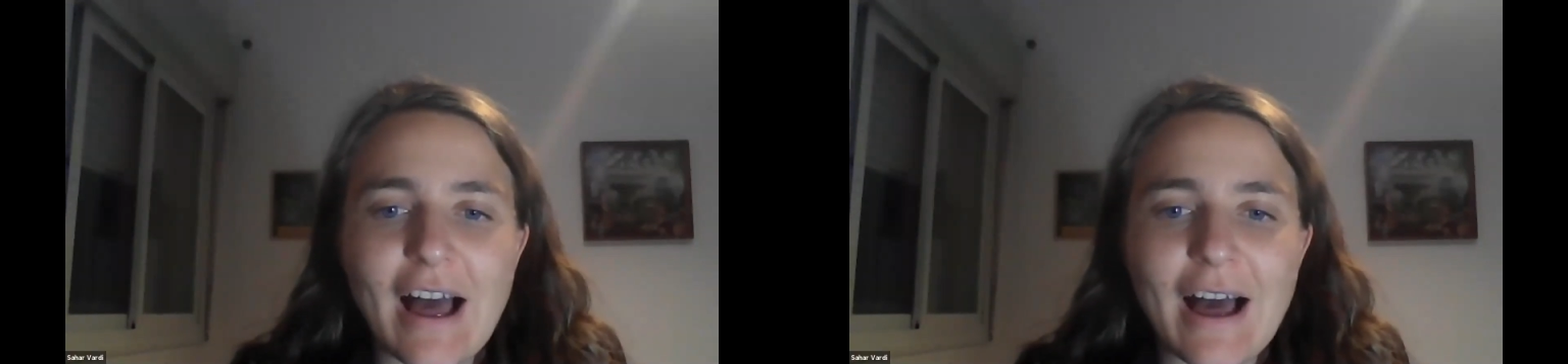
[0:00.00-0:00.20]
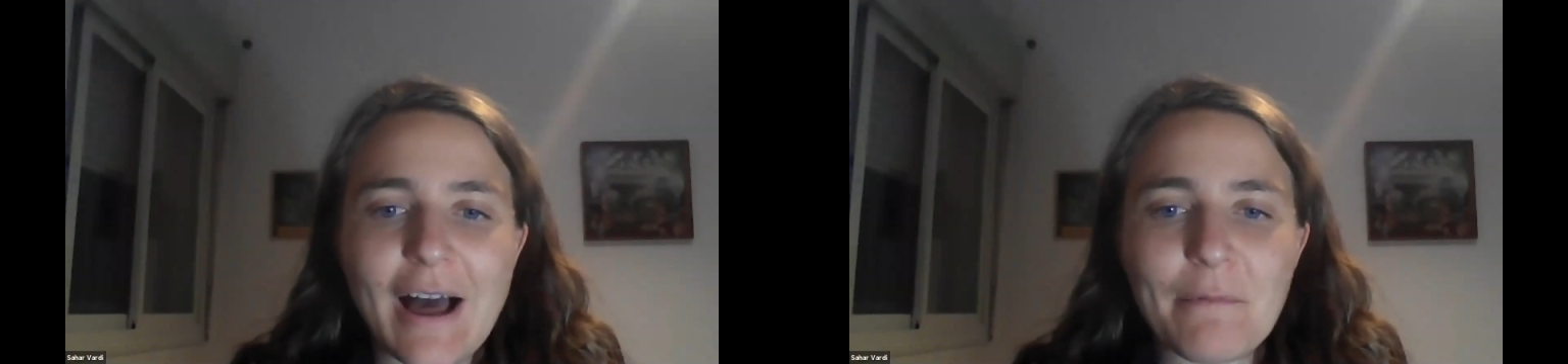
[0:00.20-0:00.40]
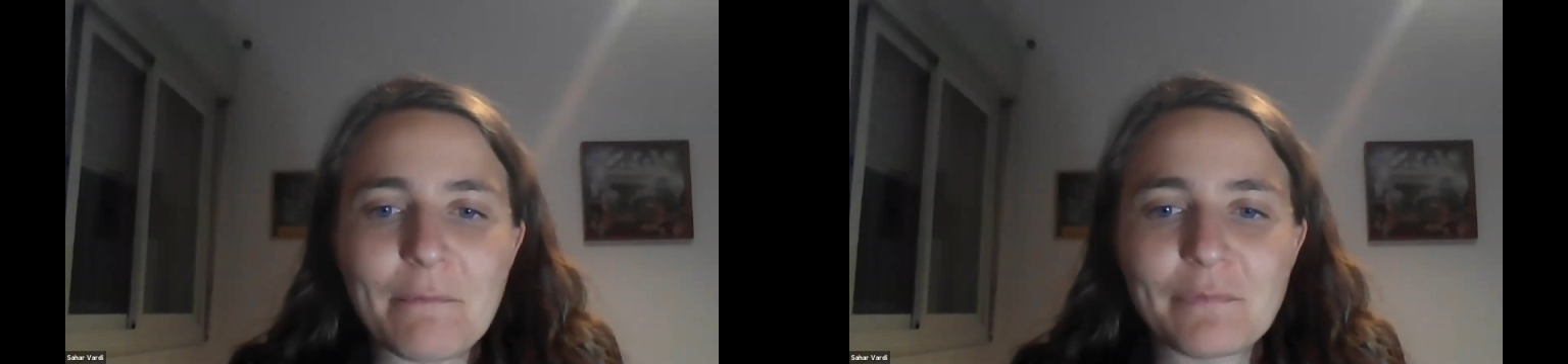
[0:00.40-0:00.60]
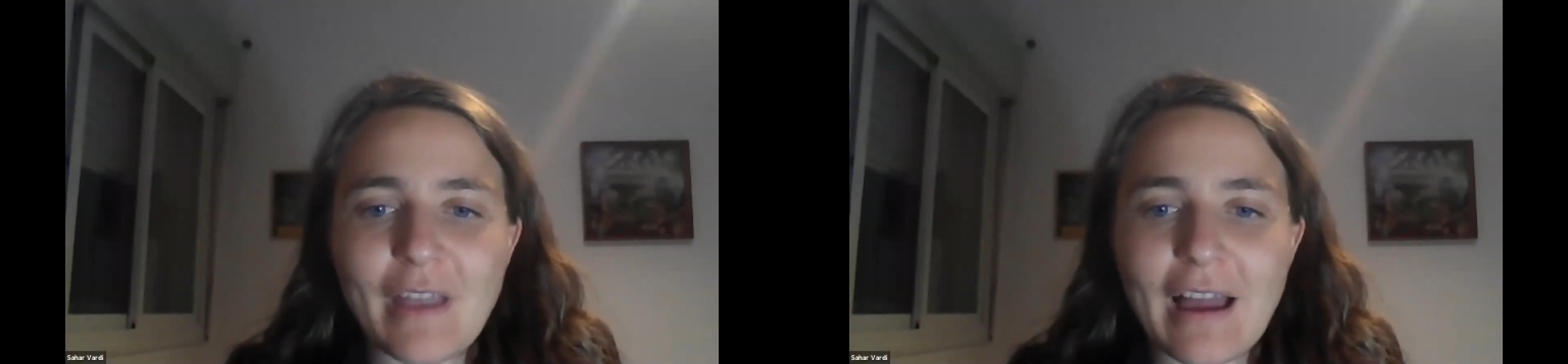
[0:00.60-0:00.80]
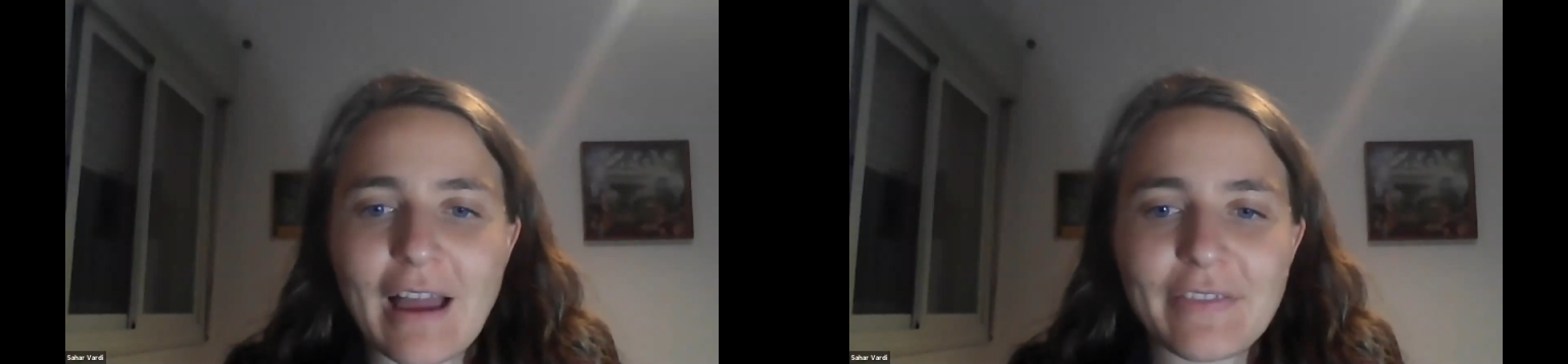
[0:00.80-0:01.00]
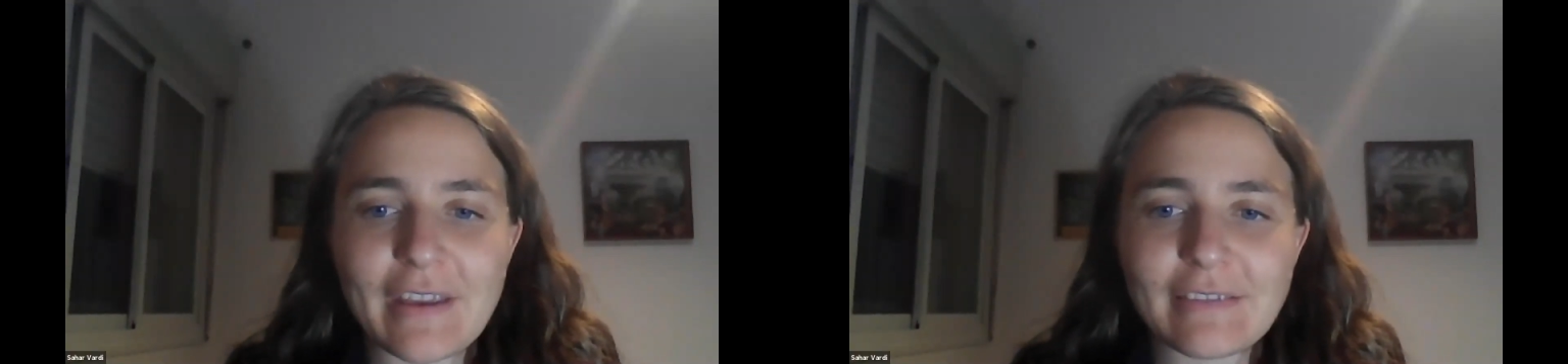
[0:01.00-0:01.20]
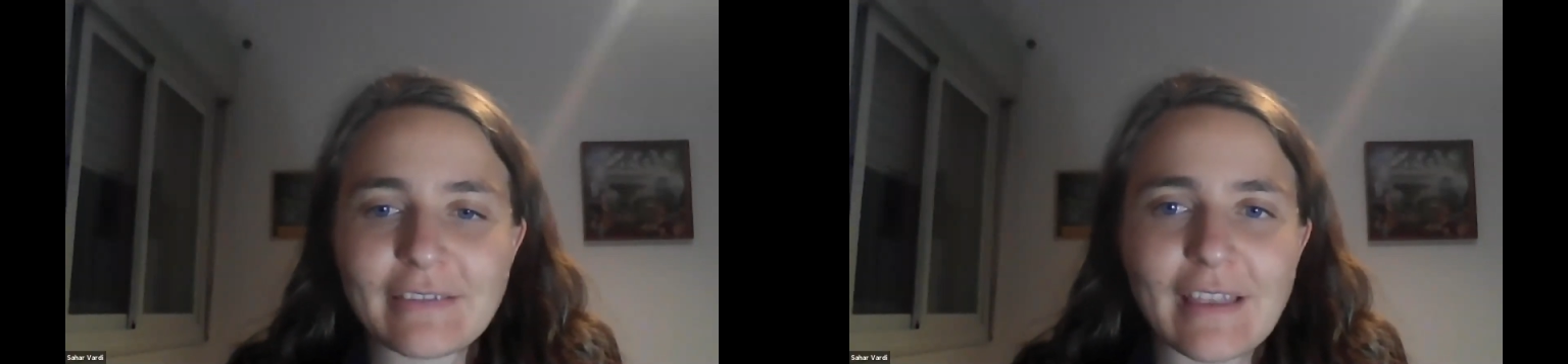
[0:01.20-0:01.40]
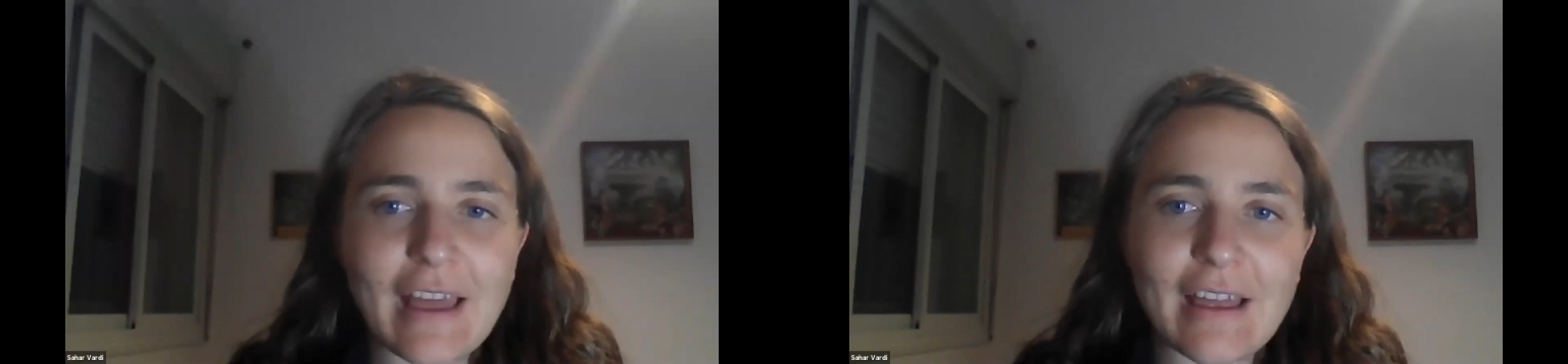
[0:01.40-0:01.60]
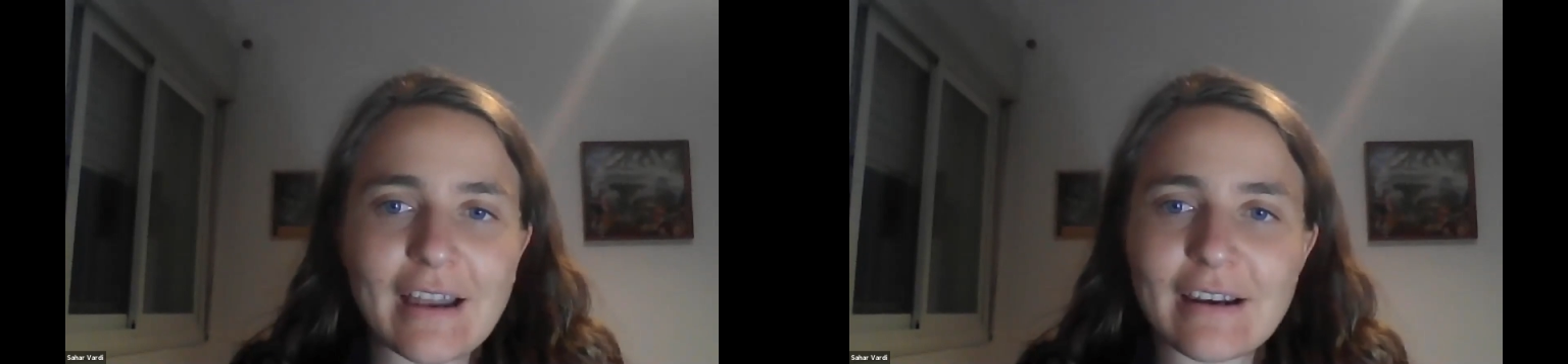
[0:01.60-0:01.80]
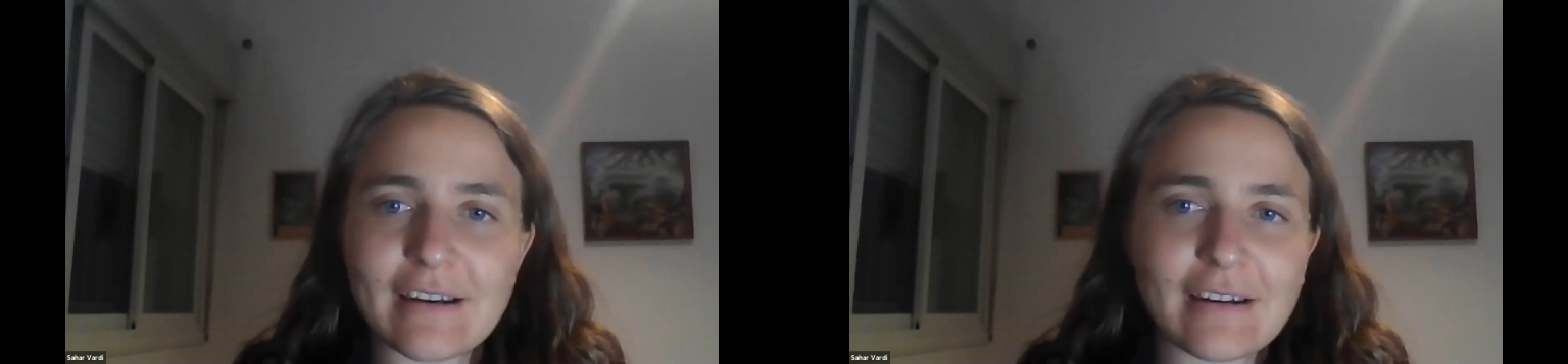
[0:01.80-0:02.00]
I think that